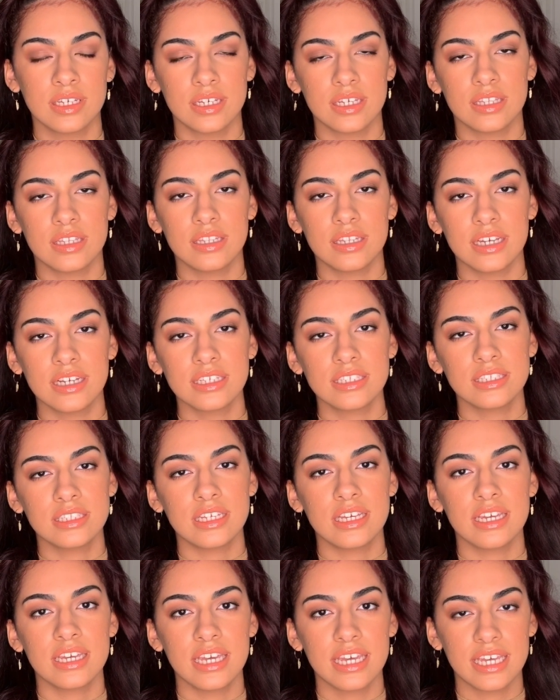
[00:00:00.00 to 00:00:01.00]
The next
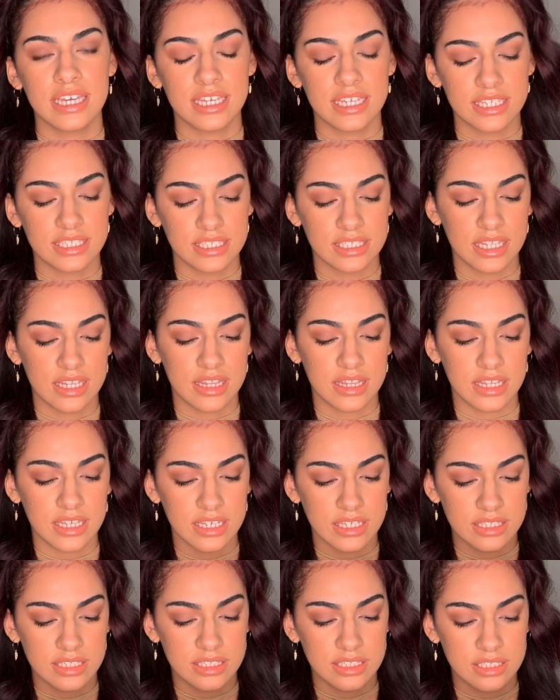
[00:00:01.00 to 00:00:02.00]
thing is
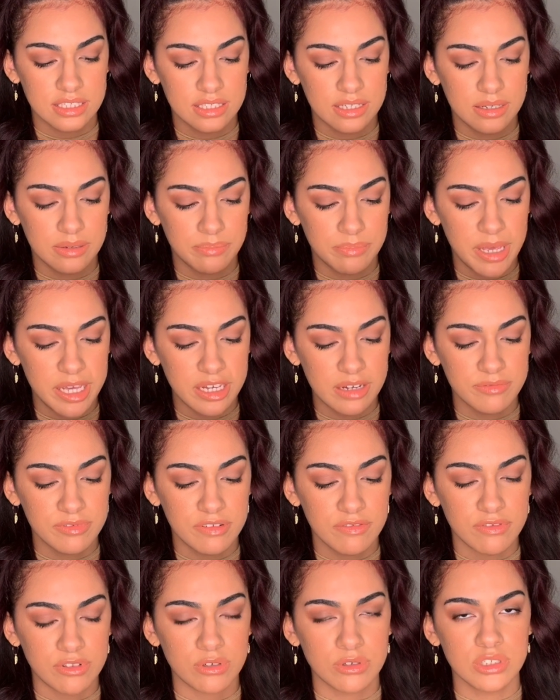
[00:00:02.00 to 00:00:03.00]
this Makeup
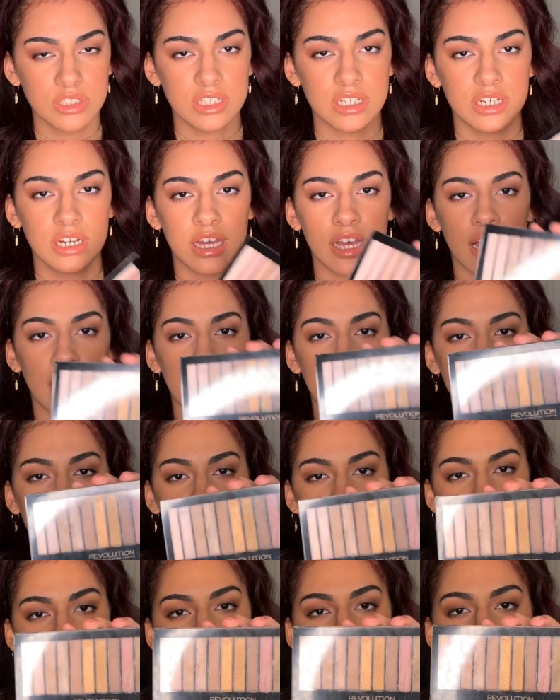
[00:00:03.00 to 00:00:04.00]
Revolution
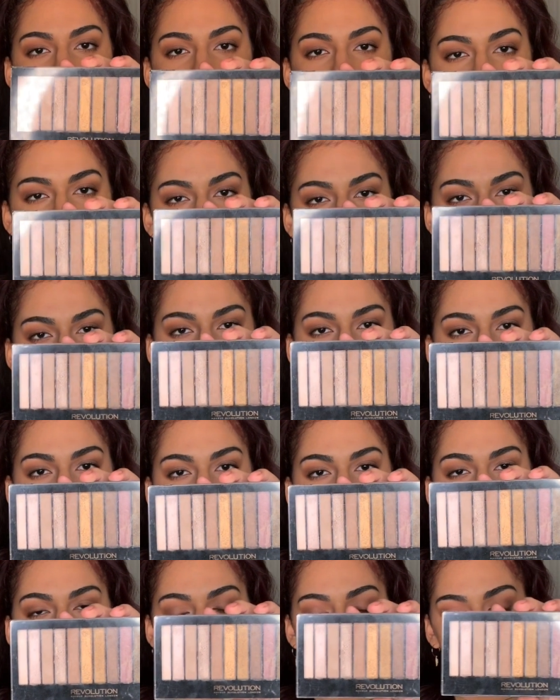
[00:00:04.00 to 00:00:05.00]
eyeshadow palette, which
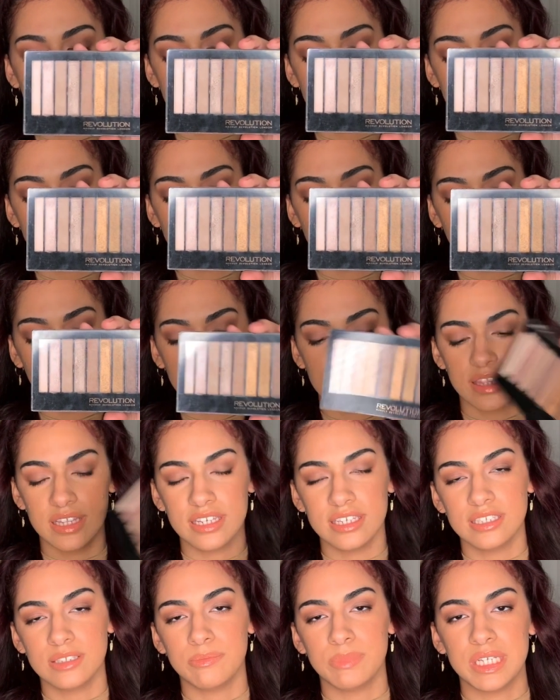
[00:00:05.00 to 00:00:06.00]
I had bought
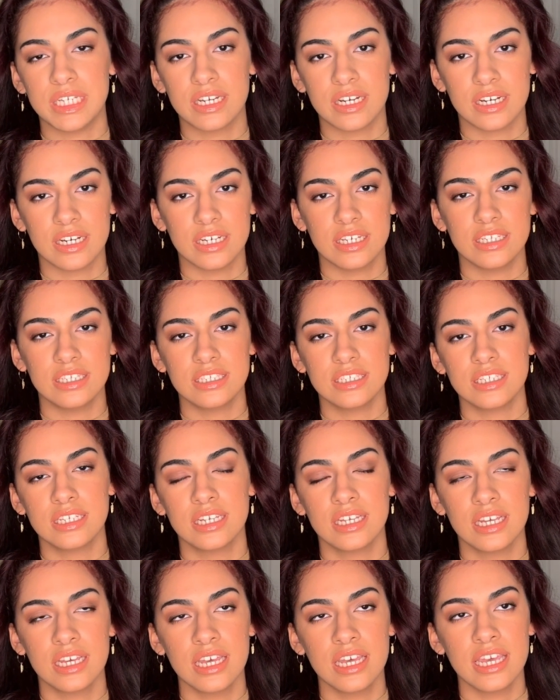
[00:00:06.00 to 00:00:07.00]
this because
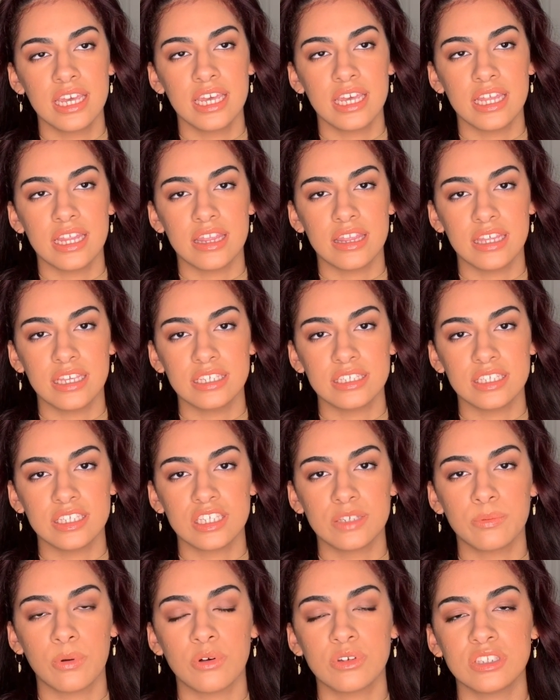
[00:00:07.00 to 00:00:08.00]
this is
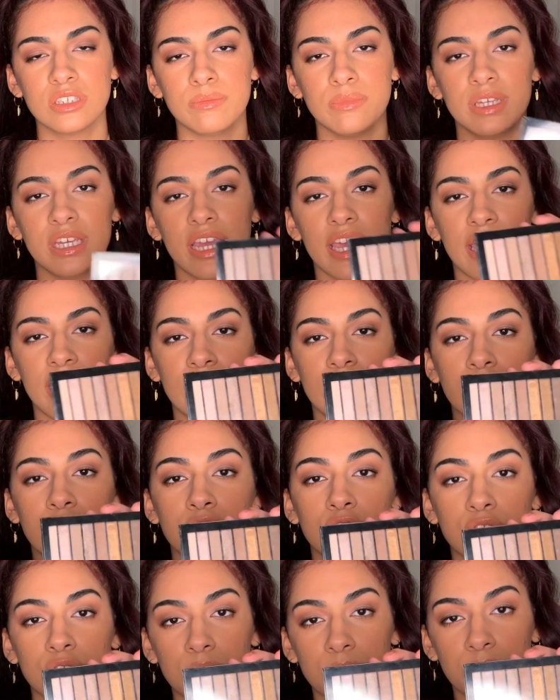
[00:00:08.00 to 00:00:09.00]
supposed to be a
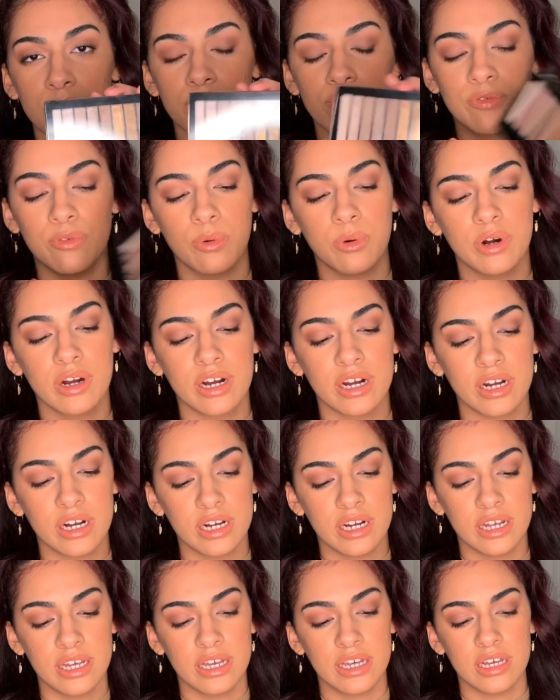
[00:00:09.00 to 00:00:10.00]
dupe for
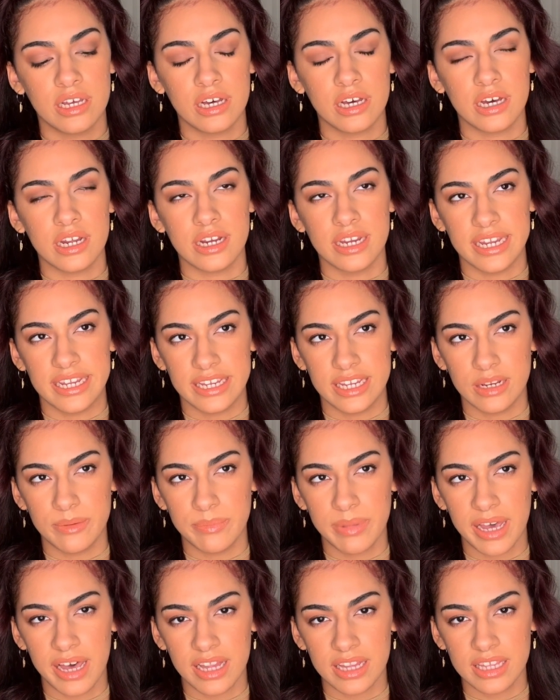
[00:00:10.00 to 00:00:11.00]
a naked
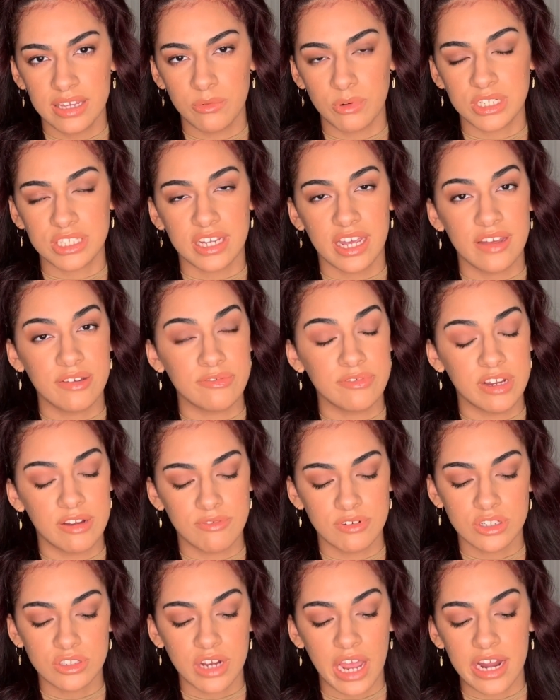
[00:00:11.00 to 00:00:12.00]
palette, which I have
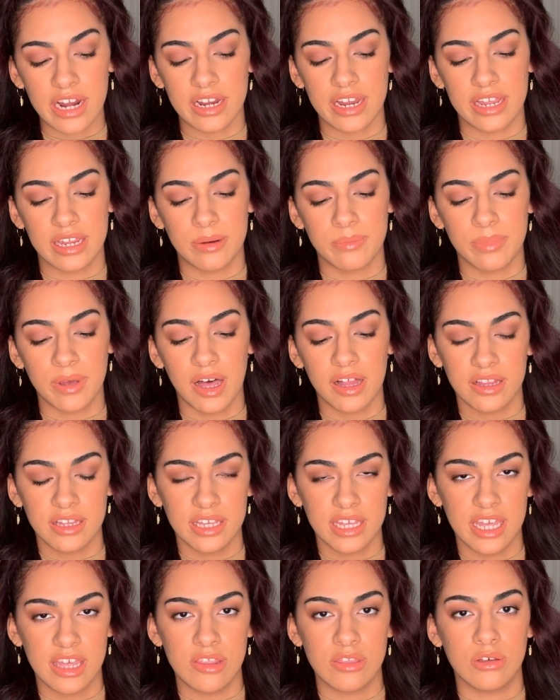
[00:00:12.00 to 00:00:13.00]
never tried a naked
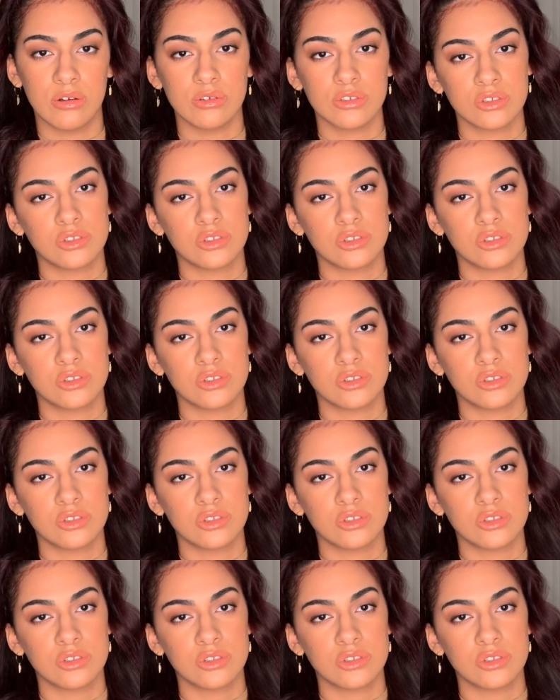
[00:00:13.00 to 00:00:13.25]
palette, and those